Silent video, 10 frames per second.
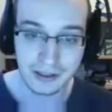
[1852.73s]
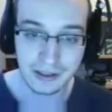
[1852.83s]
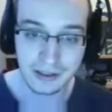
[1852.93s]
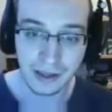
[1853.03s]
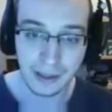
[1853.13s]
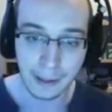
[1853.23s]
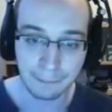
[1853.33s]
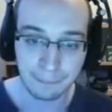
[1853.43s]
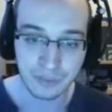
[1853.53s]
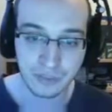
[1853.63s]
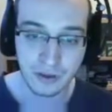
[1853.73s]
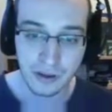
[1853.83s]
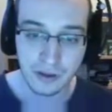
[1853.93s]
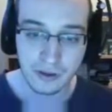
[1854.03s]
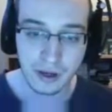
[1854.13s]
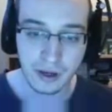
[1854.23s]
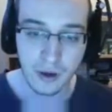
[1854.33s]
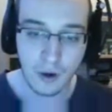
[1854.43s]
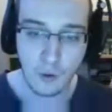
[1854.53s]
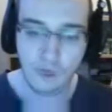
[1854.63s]
yeah,
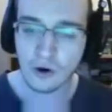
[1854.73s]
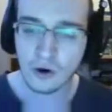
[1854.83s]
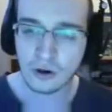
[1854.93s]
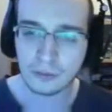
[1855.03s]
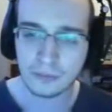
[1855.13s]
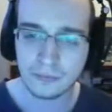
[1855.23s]
overall,